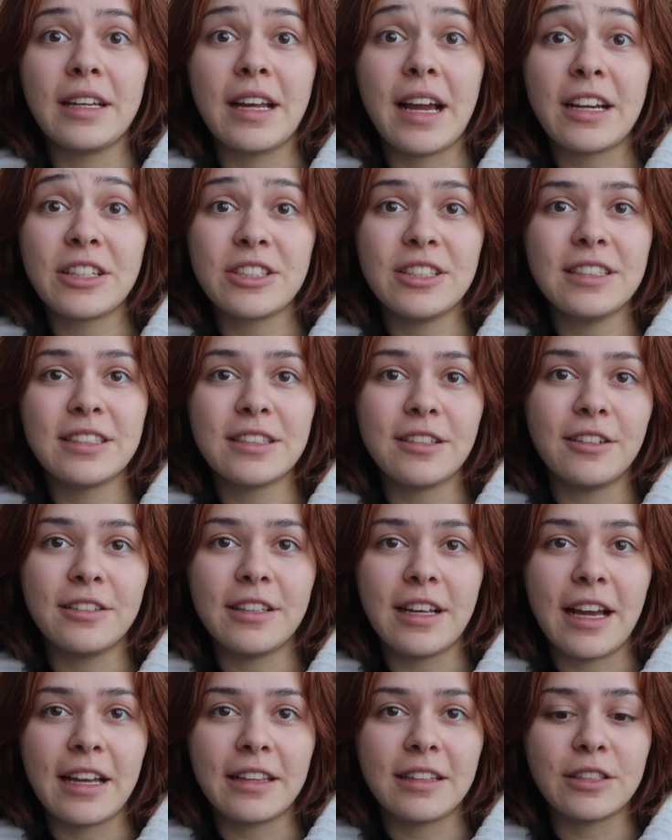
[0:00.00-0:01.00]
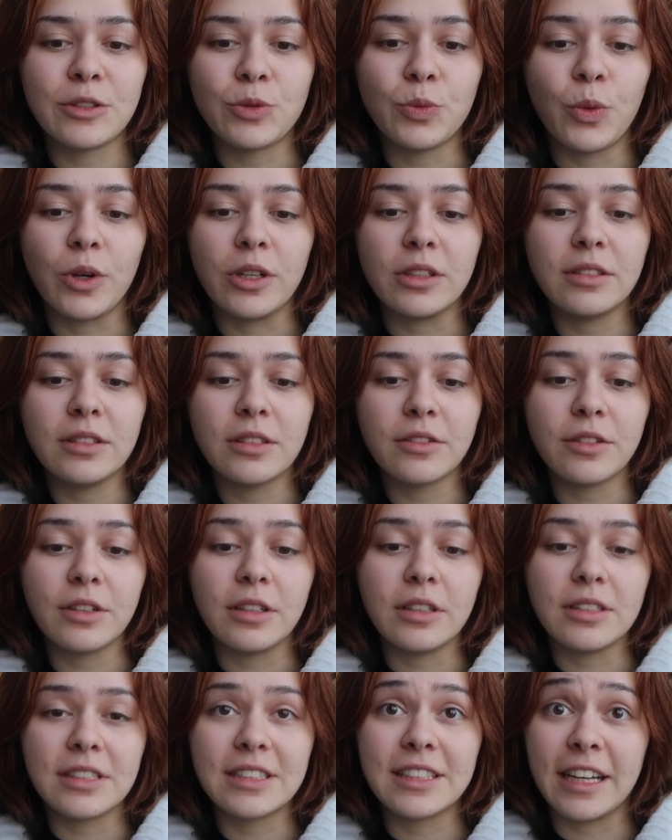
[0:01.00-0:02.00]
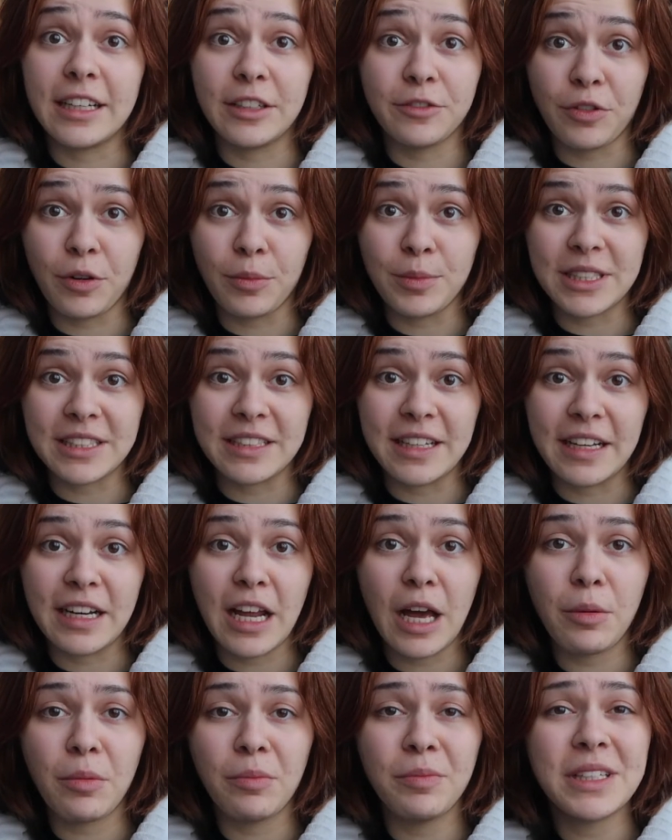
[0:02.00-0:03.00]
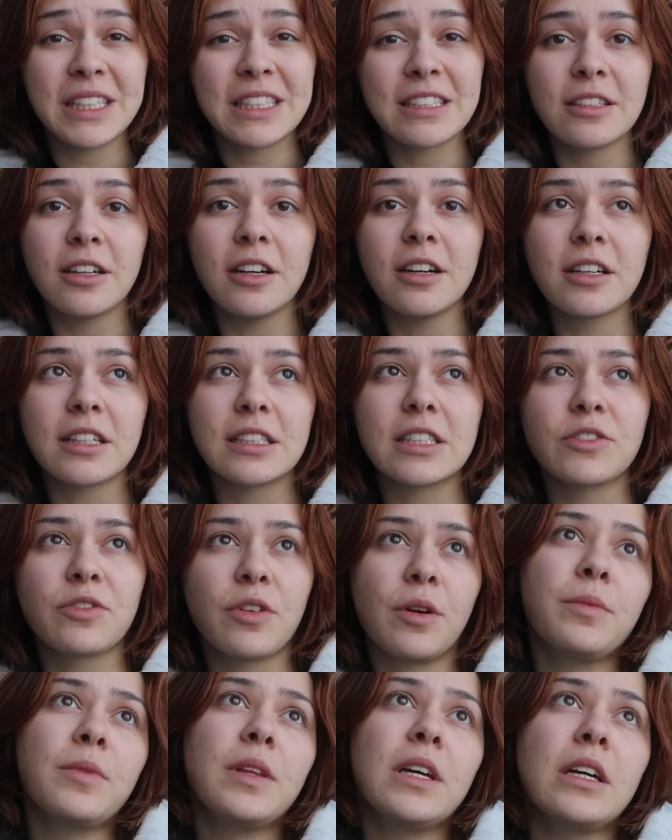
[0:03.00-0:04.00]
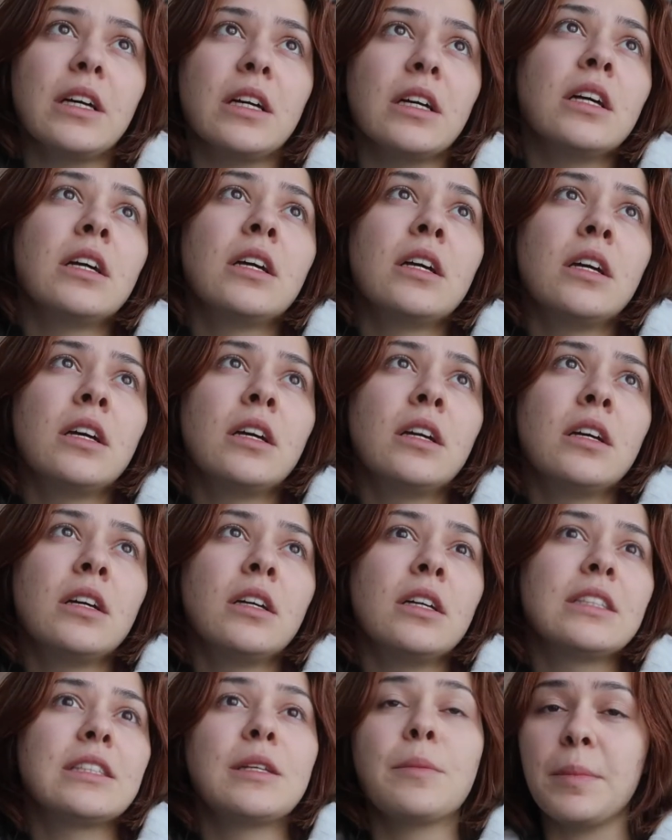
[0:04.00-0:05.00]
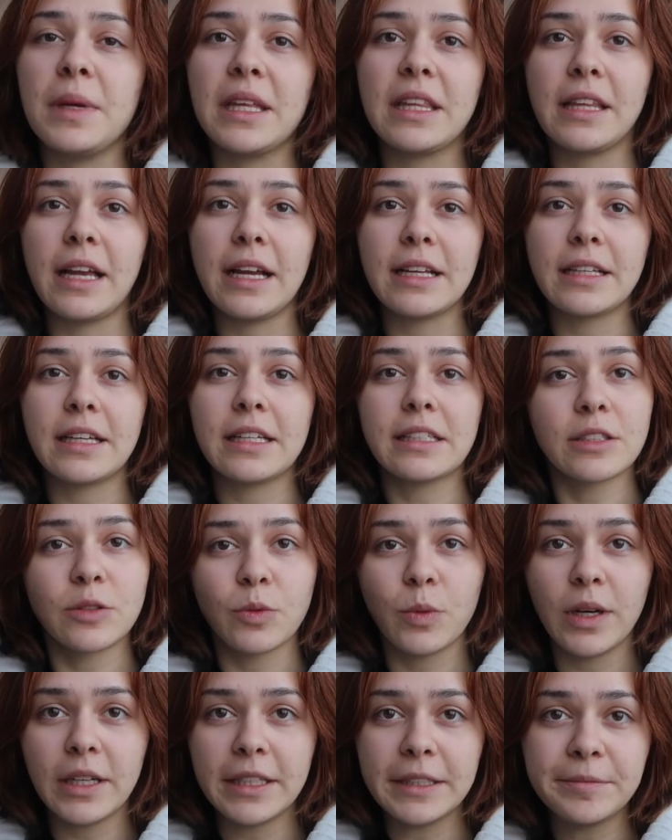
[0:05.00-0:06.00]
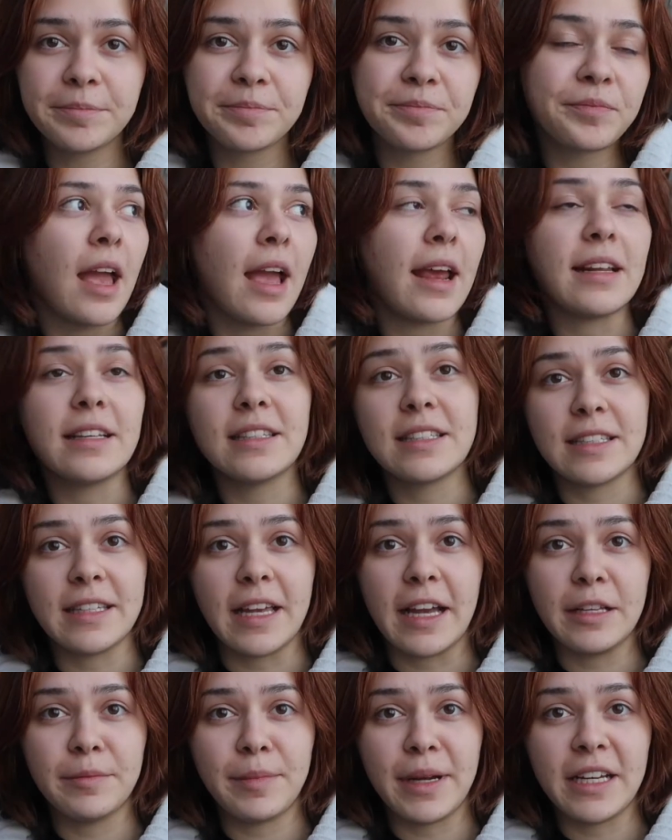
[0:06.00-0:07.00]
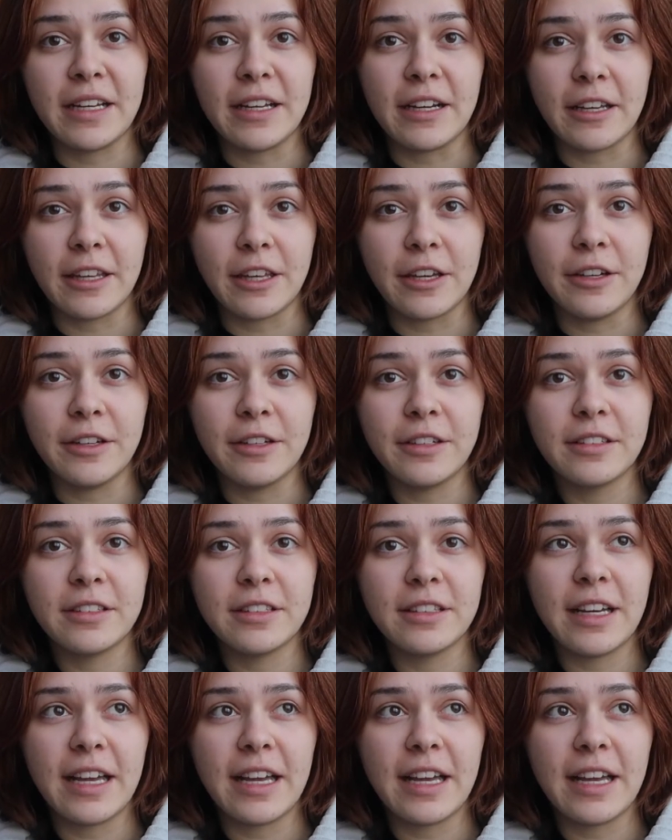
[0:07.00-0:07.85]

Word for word: and I actually saw they had this one uh, signed Fromis nine album in stock. It's from the, it's the Midnight Guest one, and it's signed by Nagyung.